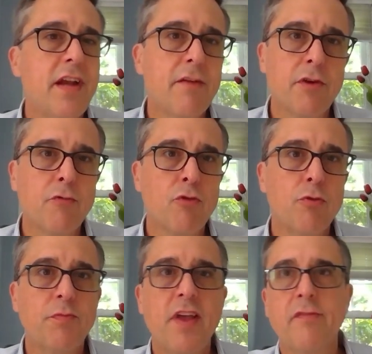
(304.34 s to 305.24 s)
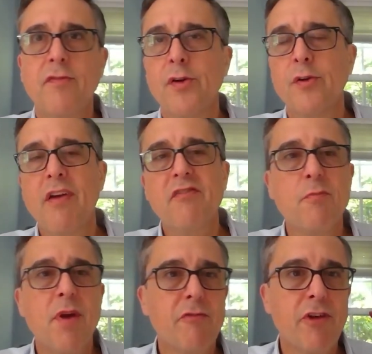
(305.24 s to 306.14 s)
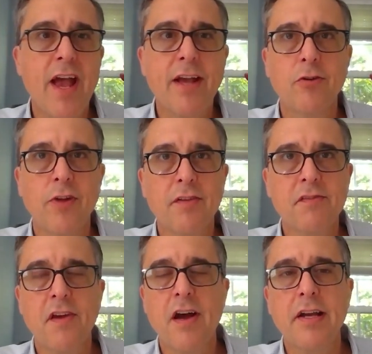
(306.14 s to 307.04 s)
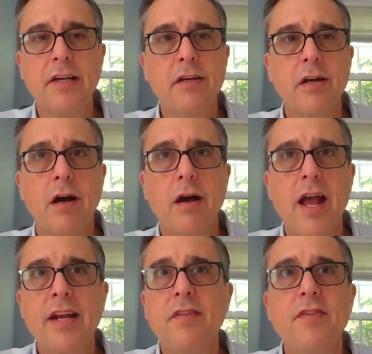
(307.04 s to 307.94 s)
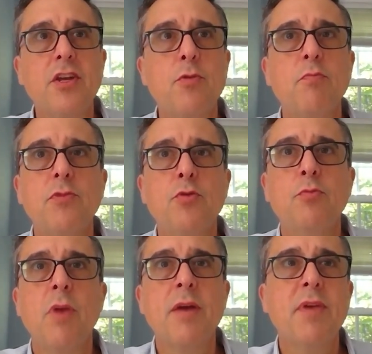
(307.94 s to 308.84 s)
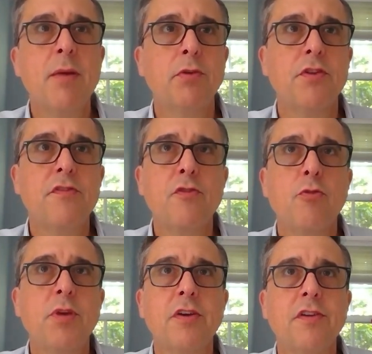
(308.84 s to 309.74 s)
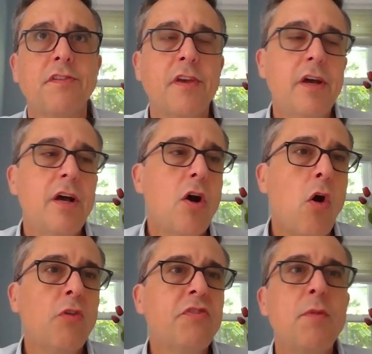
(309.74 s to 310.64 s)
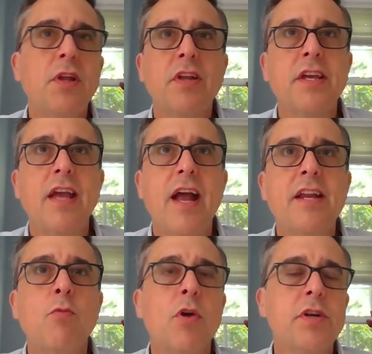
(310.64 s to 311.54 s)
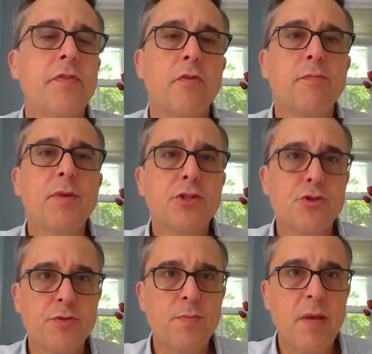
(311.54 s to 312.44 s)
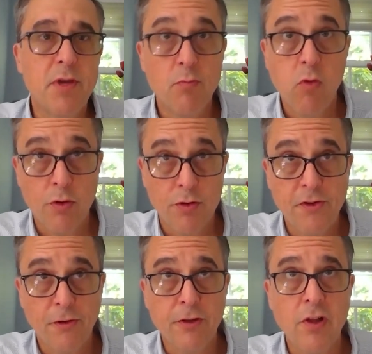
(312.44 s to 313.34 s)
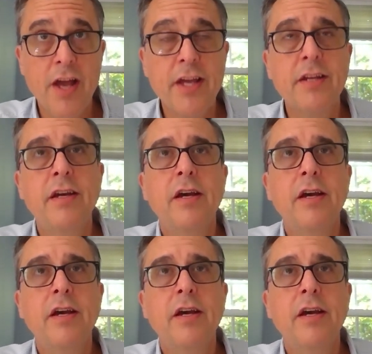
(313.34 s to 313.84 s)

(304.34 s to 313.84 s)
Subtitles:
in every room, take photographs from every angle outside, anything you might be able to do, because ultimately any one of those pictures may be important to your client,